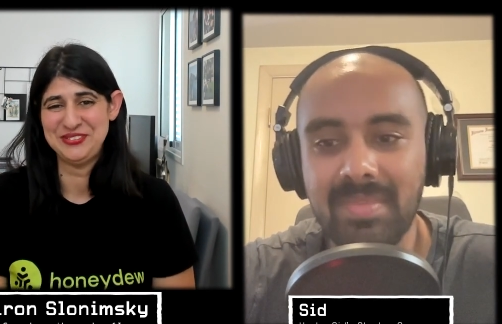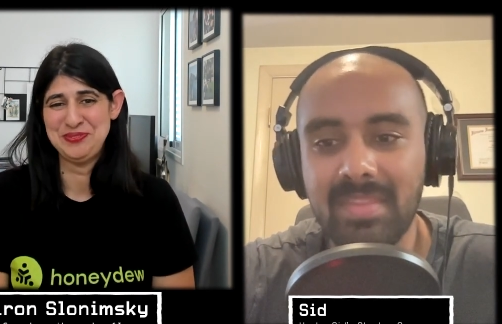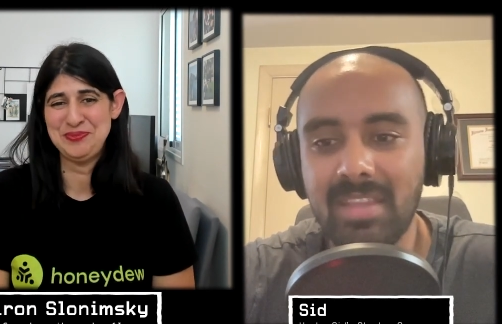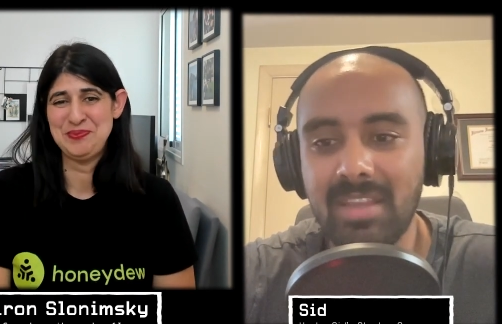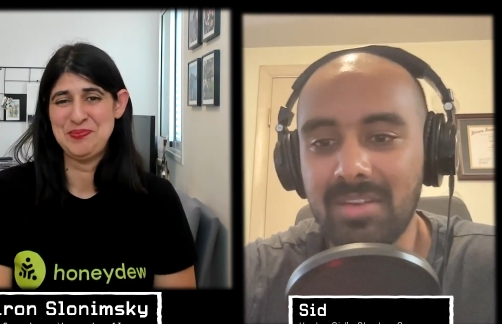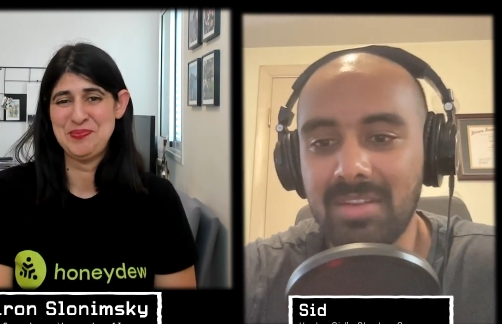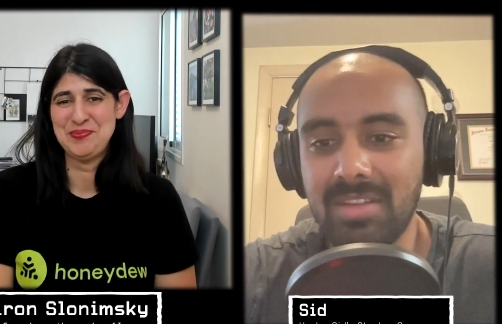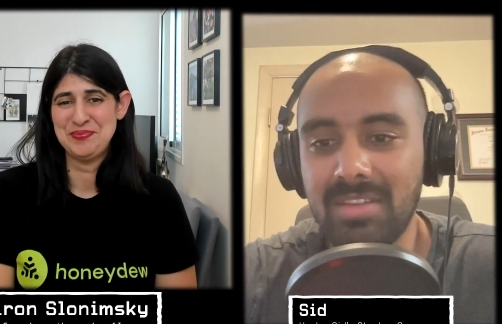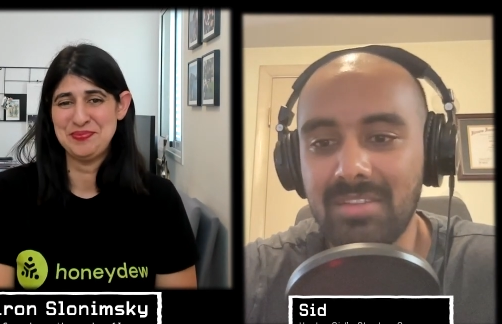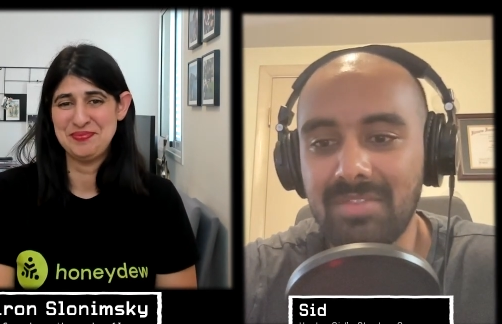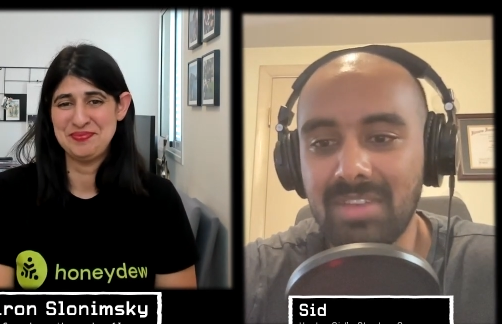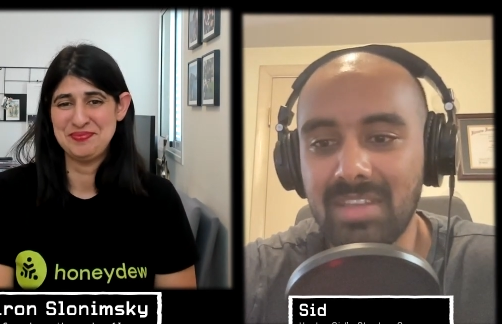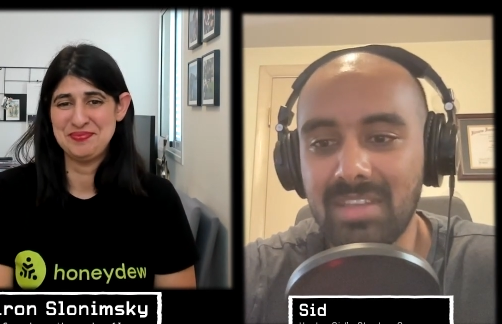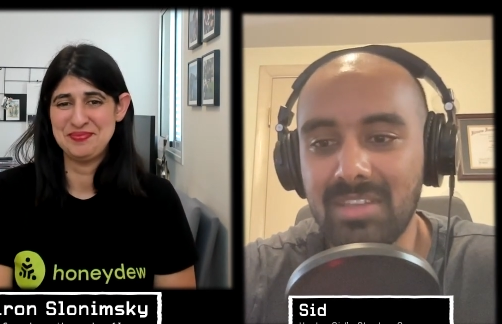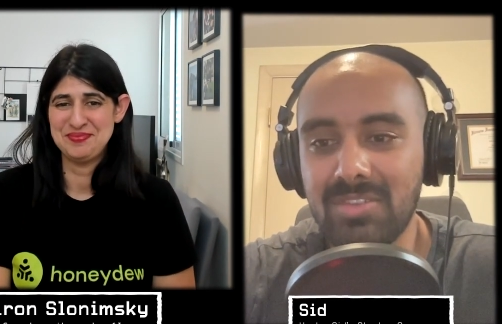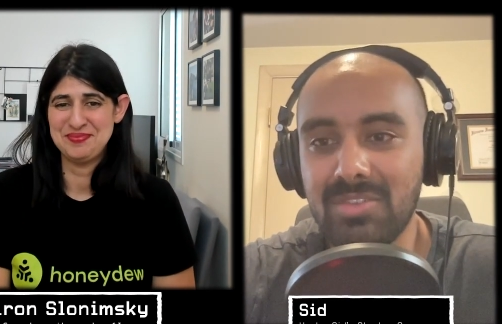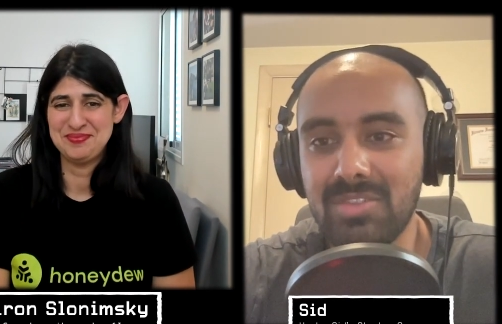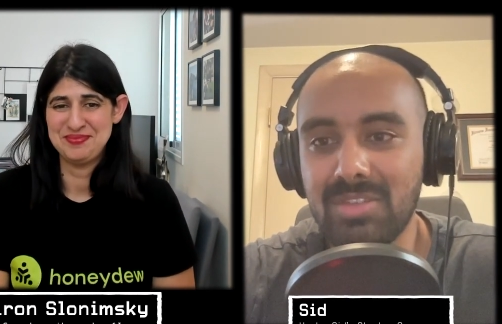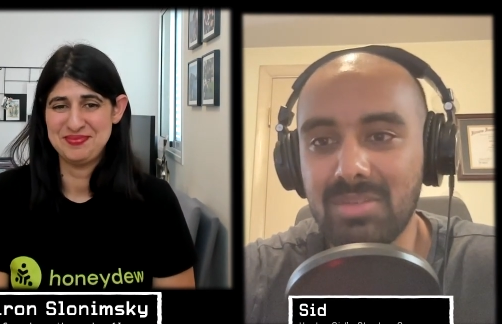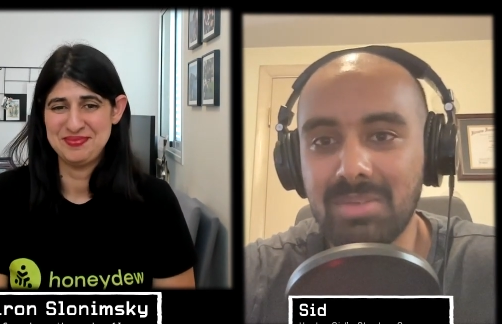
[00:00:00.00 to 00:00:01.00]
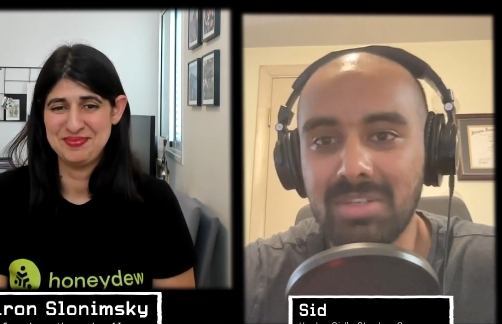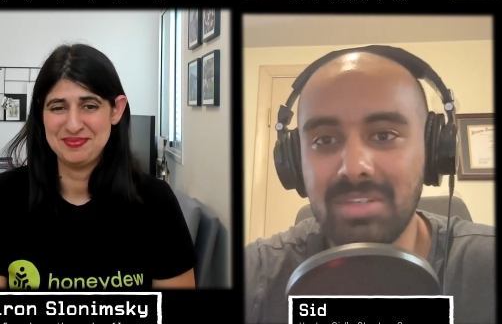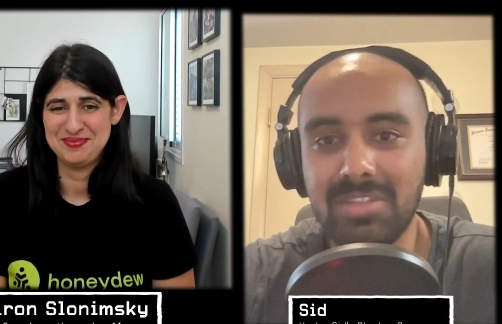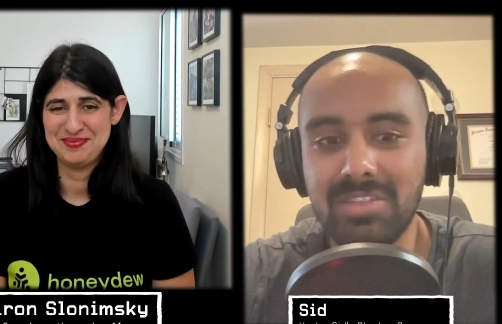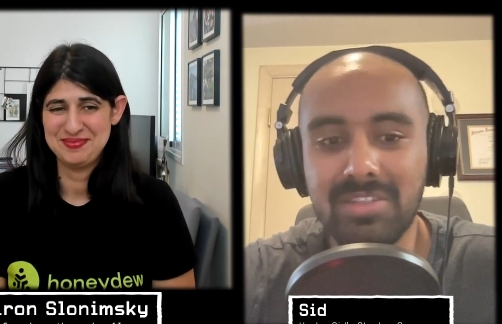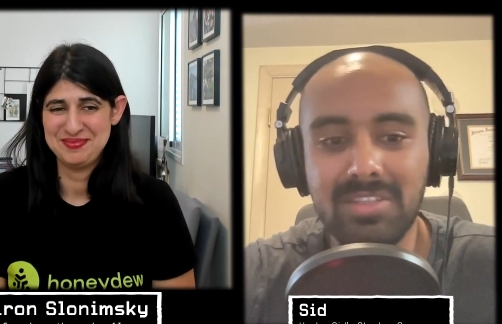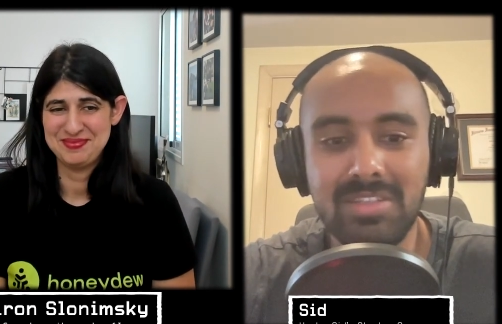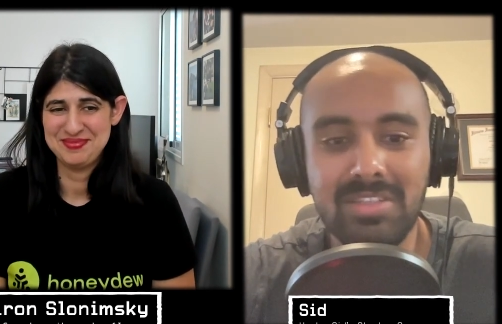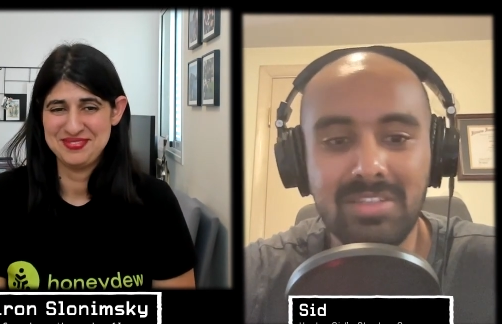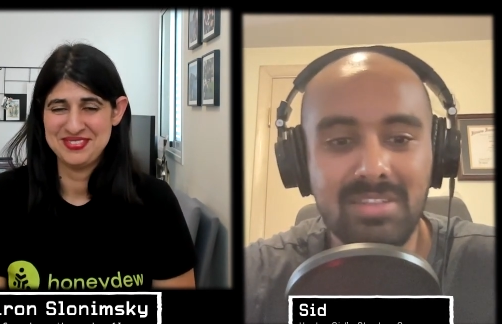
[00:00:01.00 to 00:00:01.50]
Speaker 1: all right thank you so
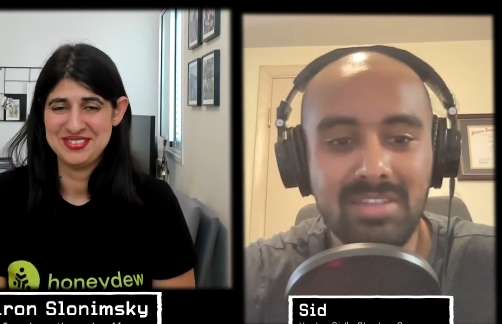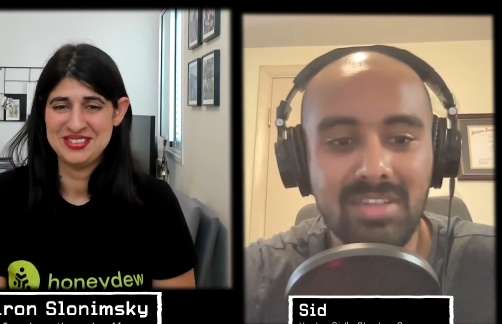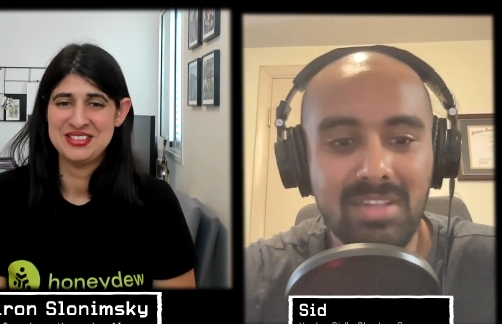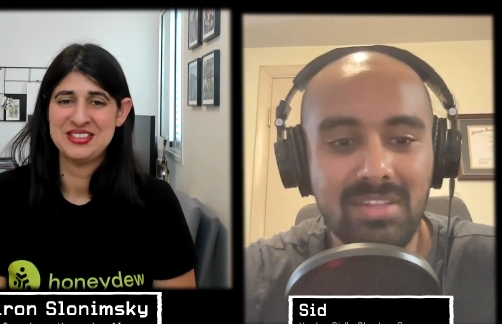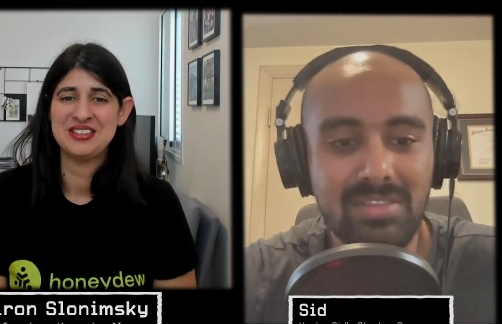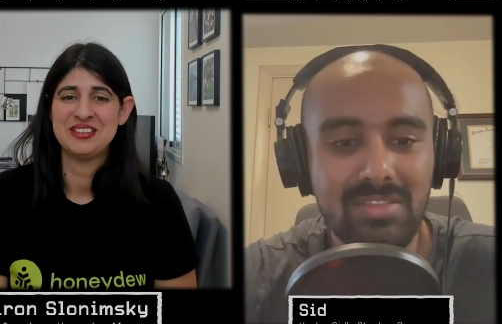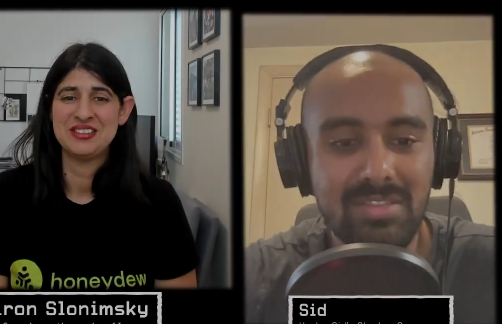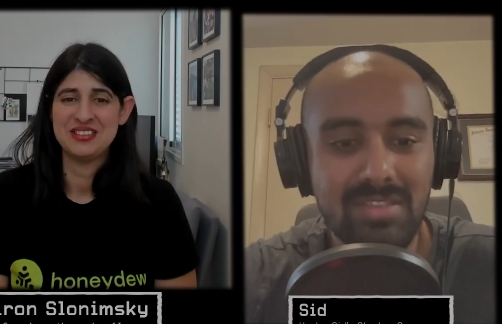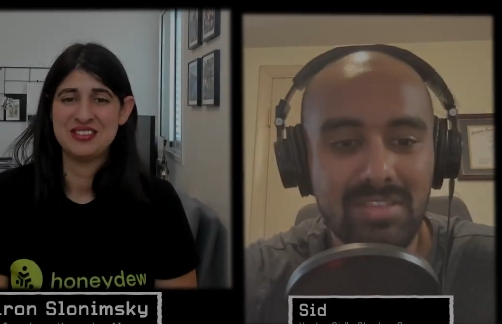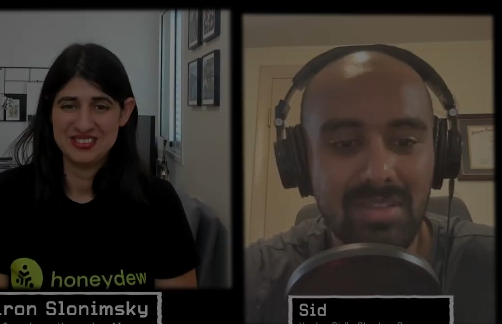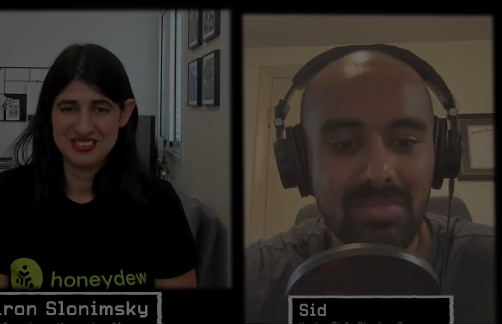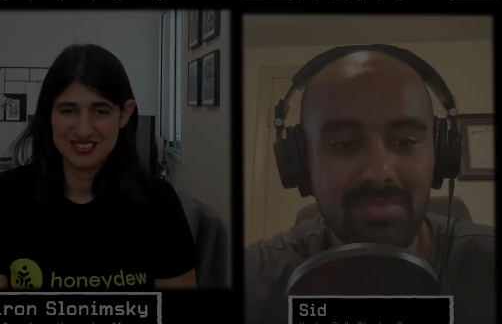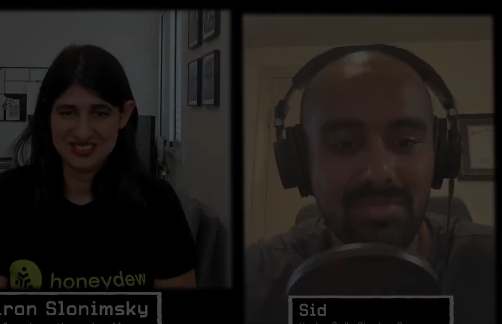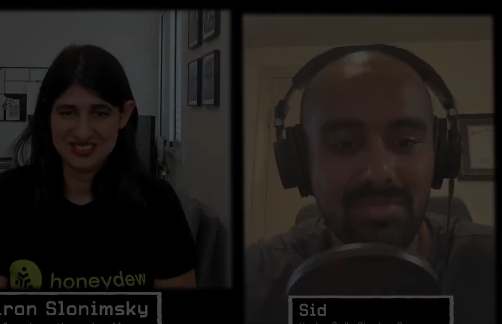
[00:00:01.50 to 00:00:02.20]
much i'll stop